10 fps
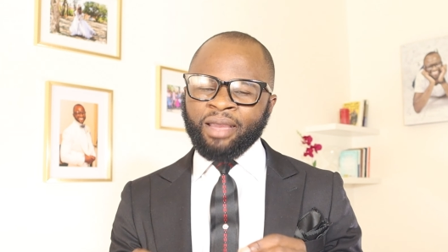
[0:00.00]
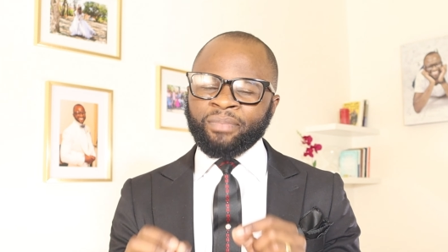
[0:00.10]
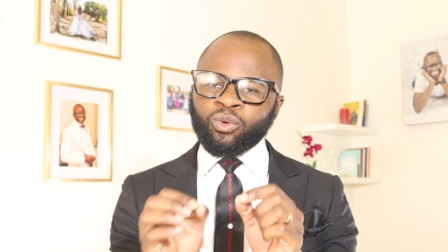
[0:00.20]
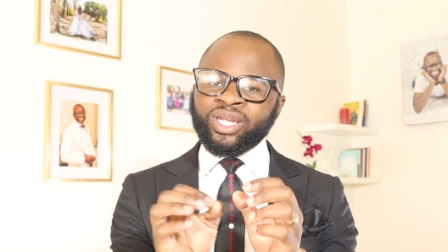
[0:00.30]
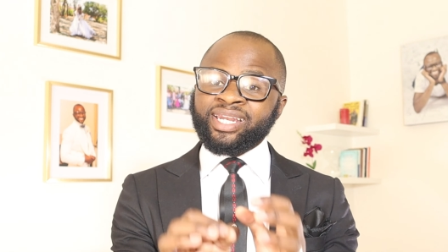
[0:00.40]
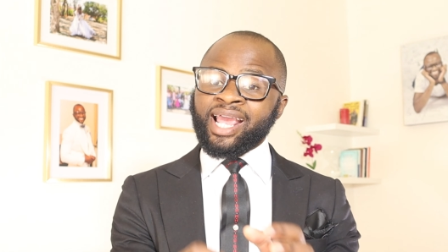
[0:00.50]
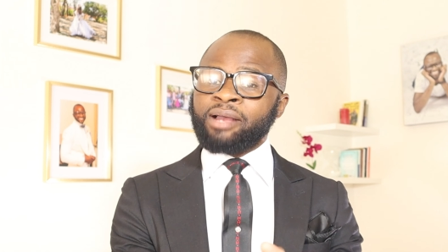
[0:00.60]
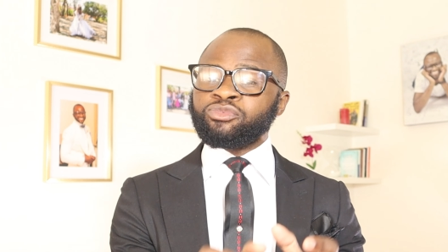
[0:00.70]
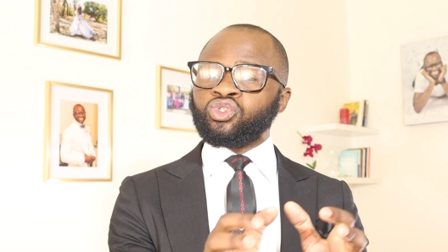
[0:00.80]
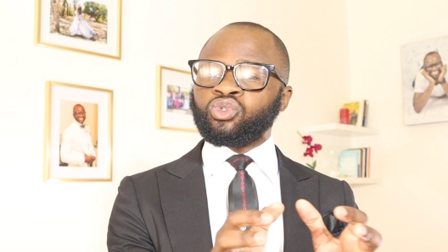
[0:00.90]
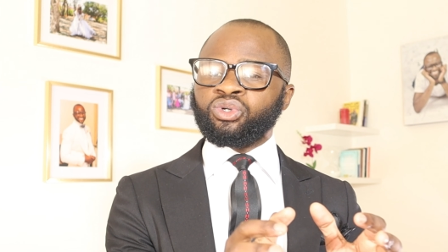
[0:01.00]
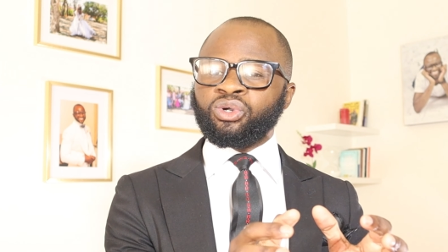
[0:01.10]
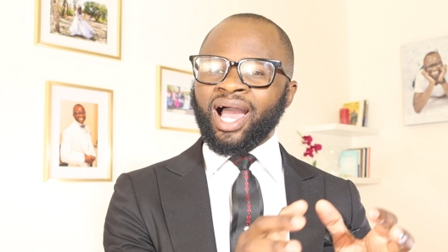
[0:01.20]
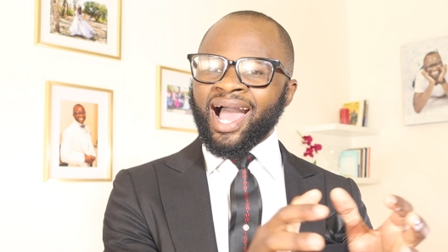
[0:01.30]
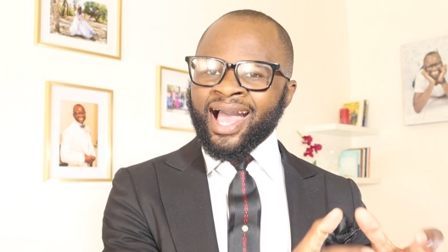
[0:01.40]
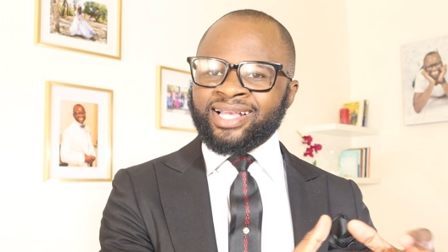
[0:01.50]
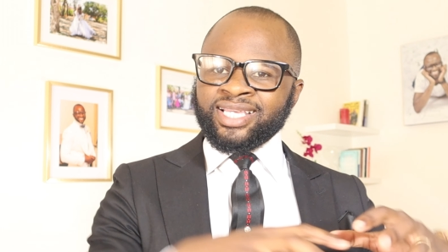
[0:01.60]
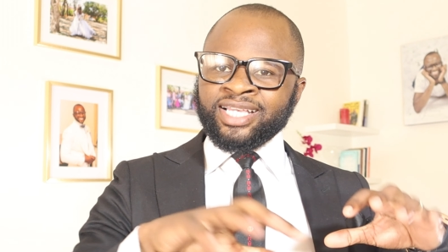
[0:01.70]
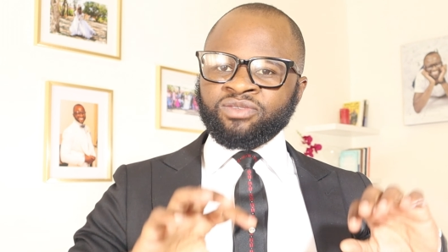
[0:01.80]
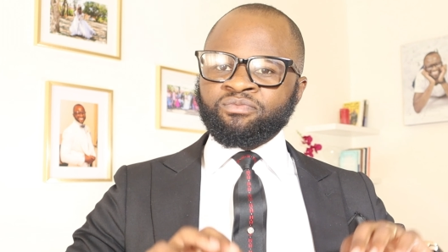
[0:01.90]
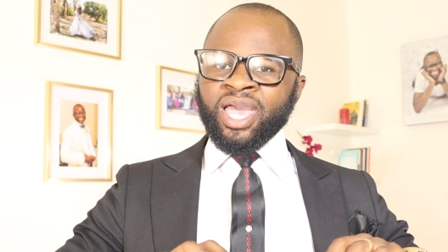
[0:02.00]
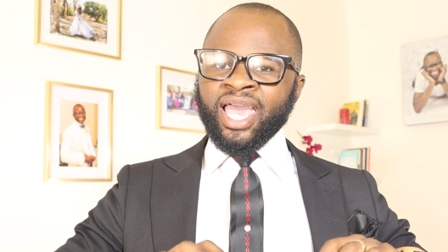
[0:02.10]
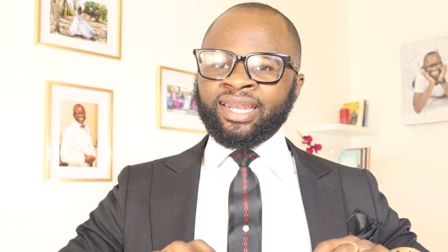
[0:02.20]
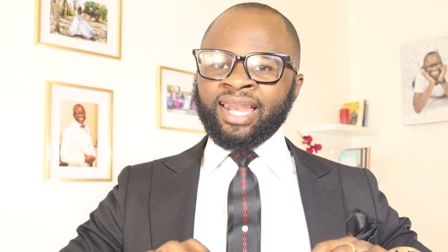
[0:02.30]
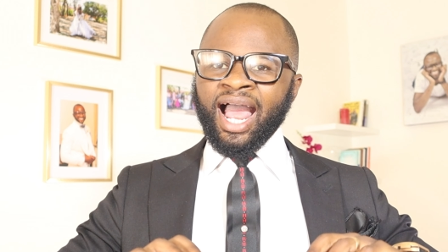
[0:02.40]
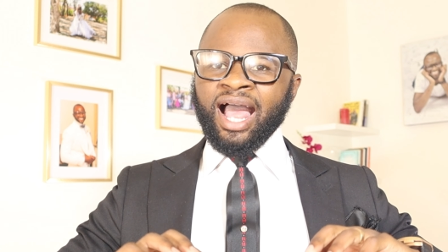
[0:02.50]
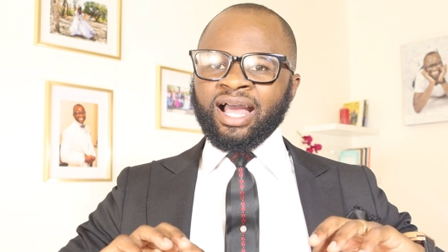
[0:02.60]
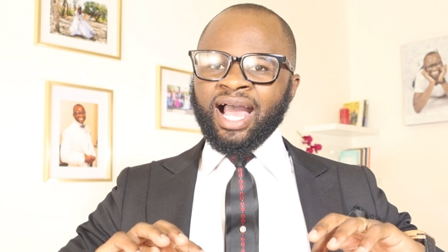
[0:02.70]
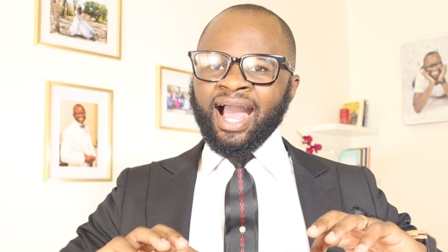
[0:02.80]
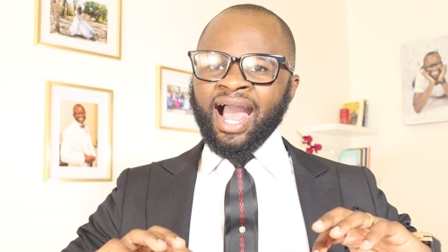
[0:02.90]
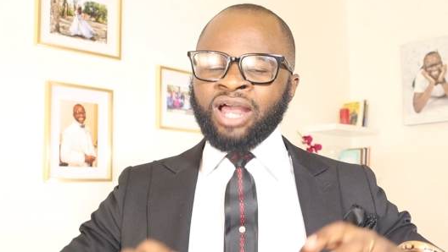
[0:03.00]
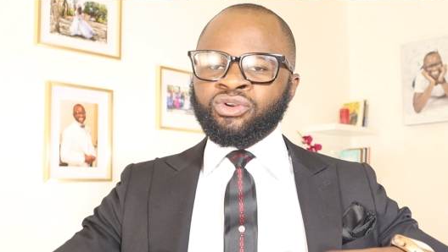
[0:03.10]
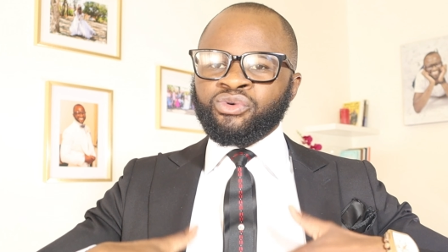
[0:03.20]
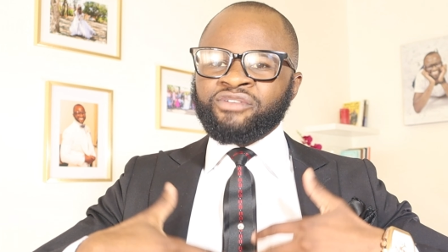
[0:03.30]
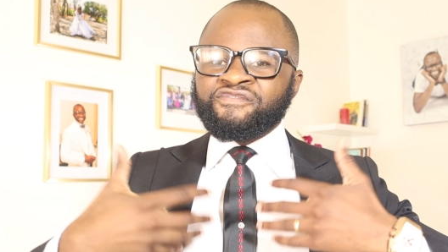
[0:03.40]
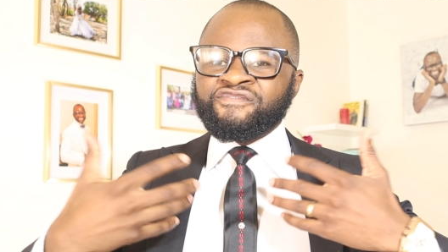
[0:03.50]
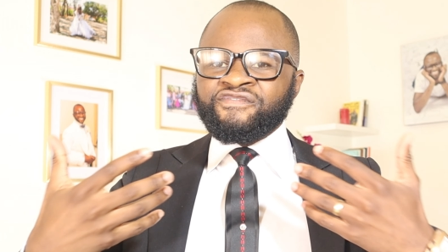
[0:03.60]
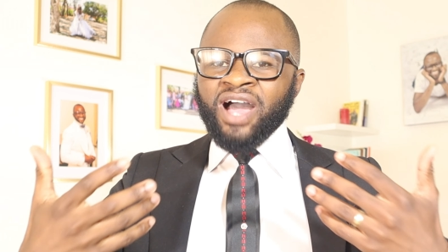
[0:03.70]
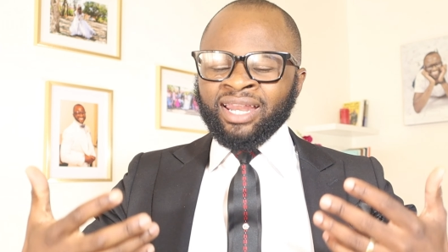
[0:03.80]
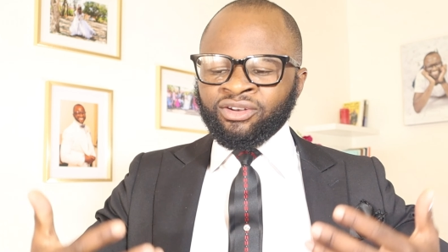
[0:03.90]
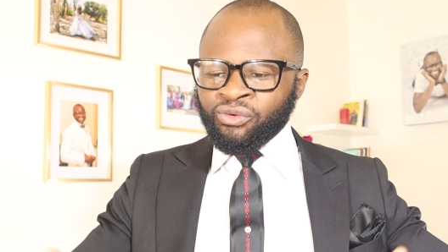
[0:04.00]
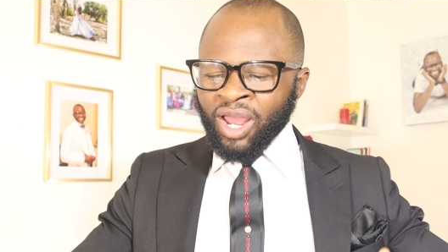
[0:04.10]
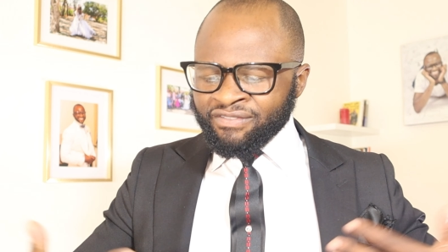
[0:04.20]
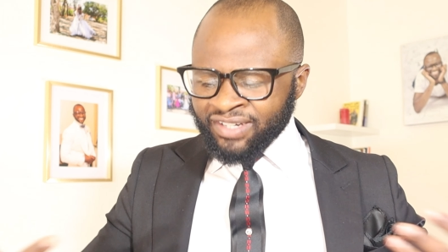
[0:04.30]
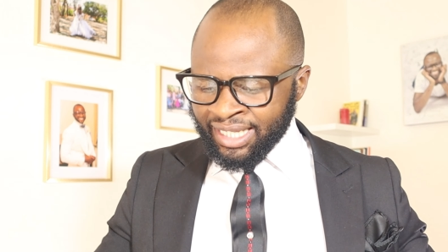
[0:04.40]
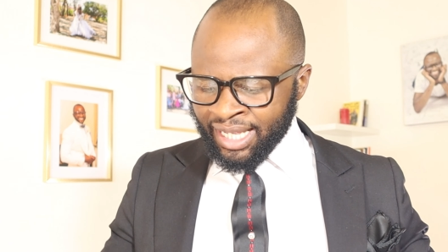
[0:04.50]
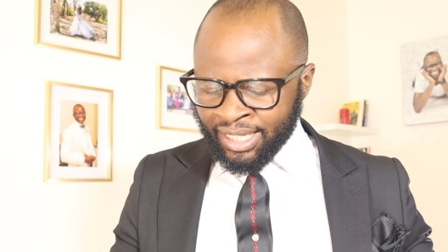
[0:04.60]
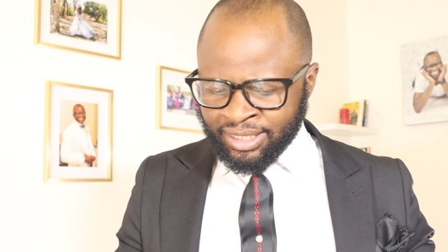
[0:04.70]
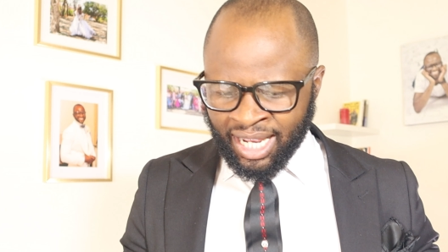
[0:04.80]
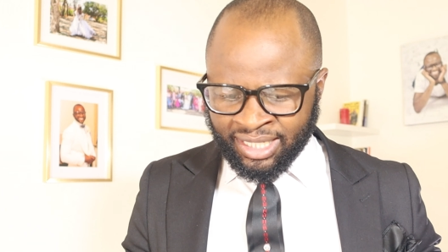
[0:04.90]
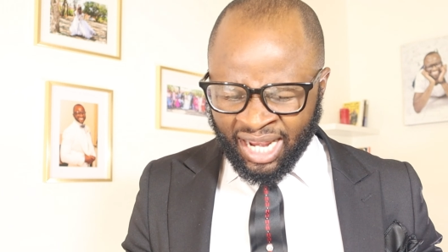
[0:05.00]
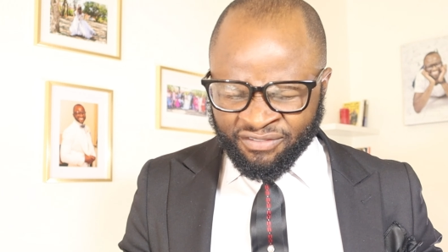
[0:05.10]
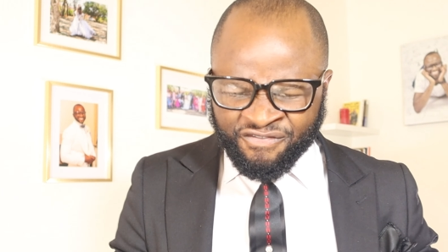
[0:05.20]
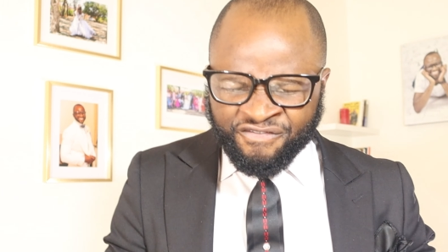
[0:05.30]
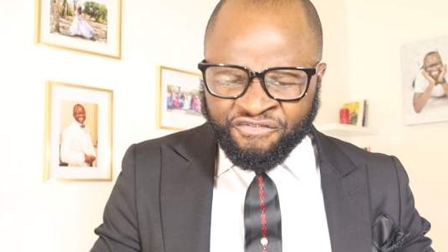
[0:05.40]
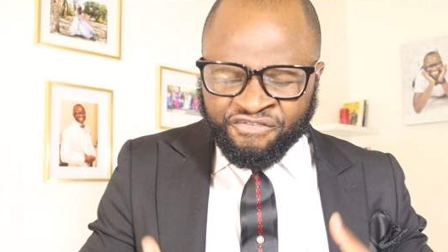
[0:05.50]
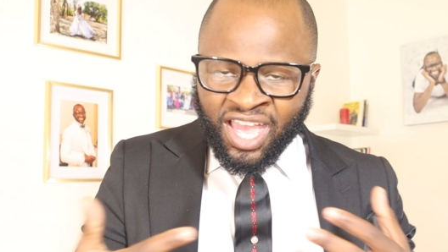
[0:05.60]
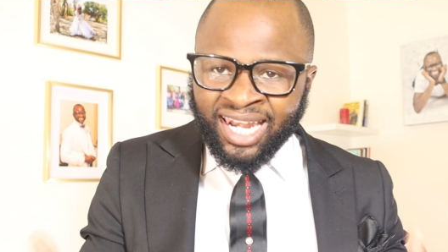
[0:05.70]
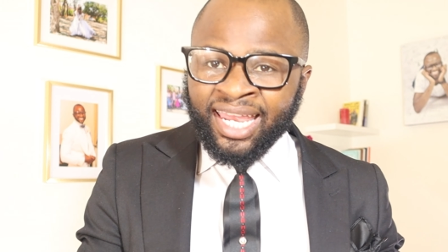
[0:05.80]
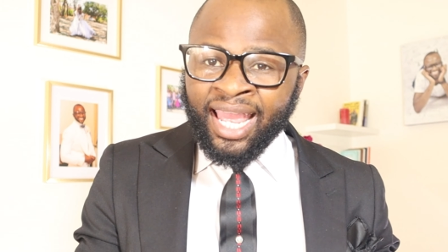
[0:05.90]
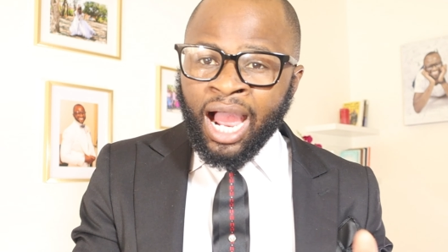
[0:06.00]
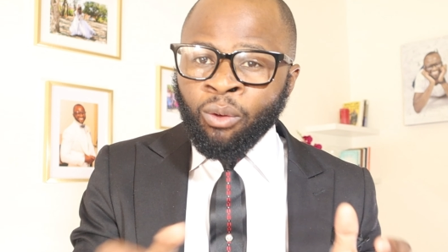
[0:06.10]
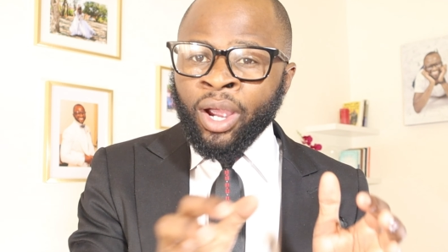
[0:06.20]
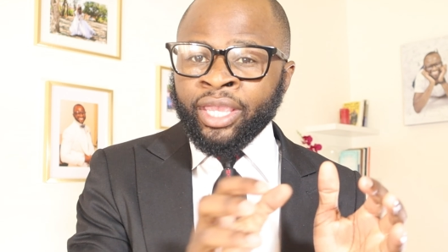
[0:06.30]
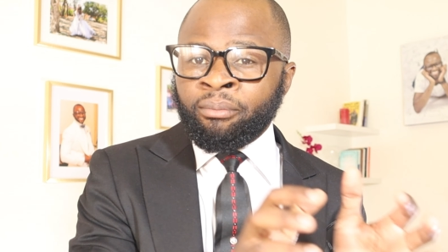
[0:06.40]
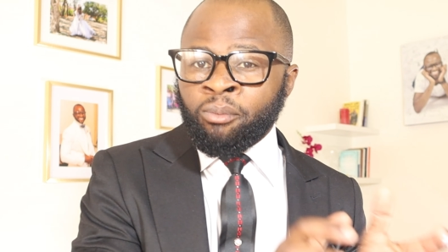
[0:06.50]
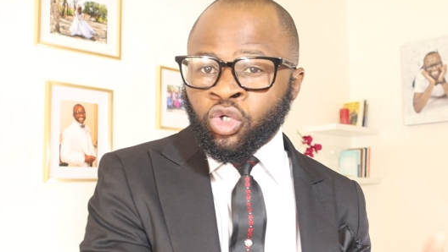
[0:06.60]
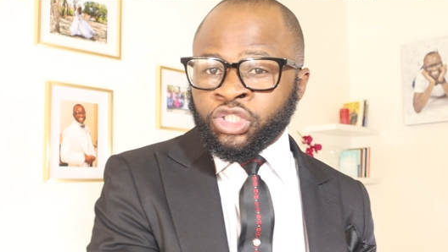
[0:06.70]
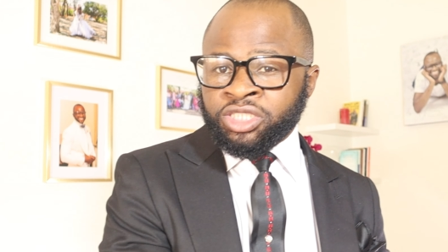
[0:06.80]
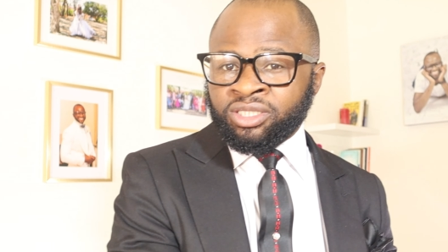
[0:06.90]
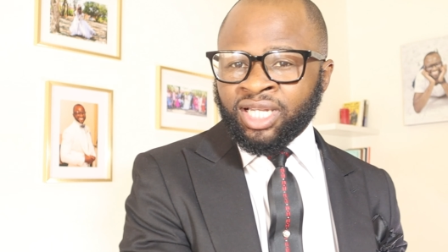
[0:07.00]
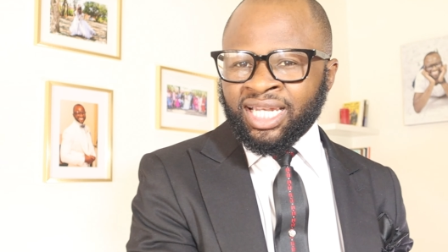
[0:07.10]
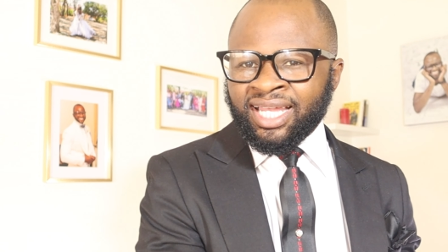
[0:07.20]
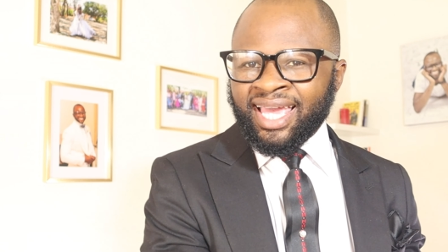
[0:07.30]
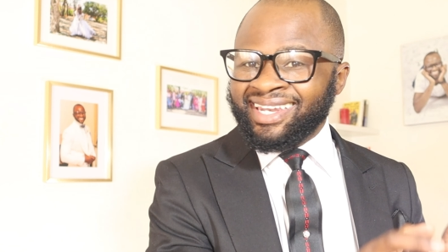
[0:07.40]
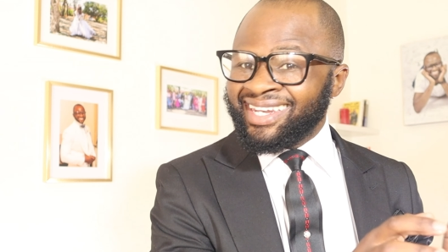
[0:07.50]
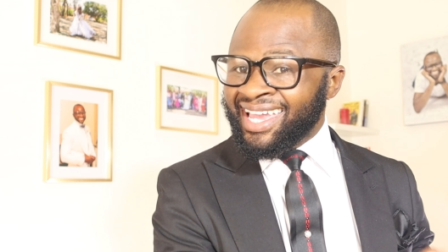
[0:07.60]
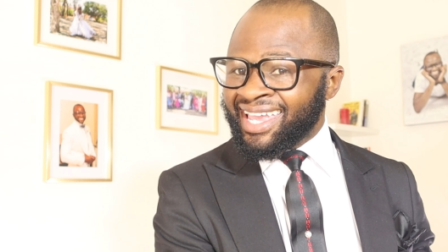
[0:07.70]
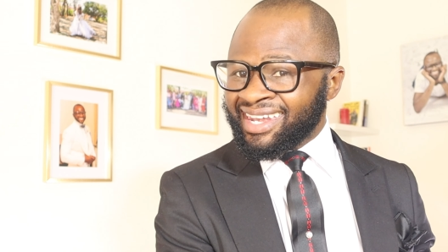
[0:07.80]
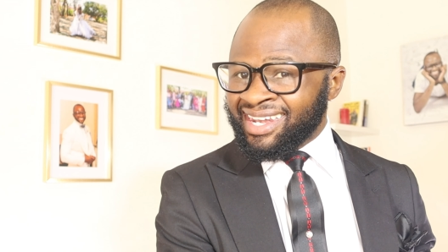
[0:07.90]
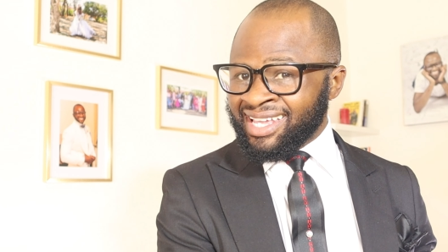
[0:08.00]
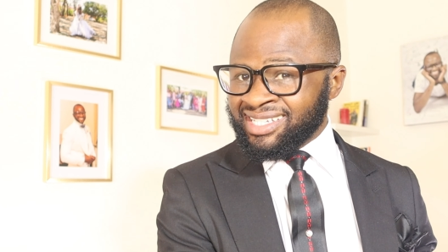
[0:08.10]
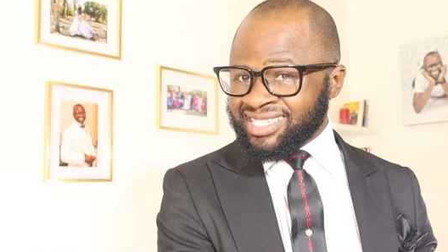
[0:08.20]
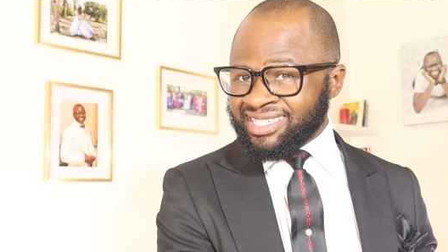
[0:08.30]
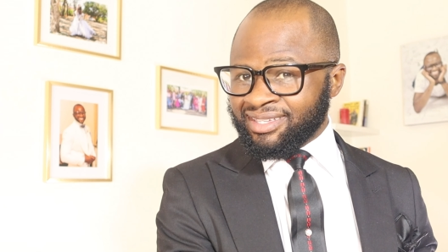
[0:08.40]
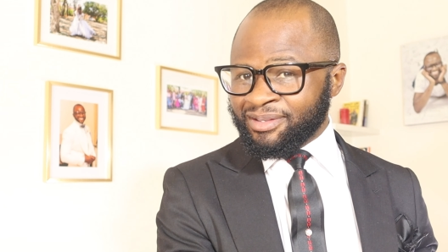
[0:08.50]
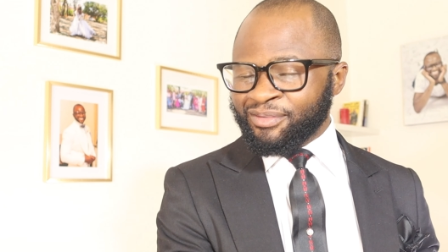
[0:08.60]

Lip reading: But when it comes to us as men unraveling and unveiling our emotional nakedness,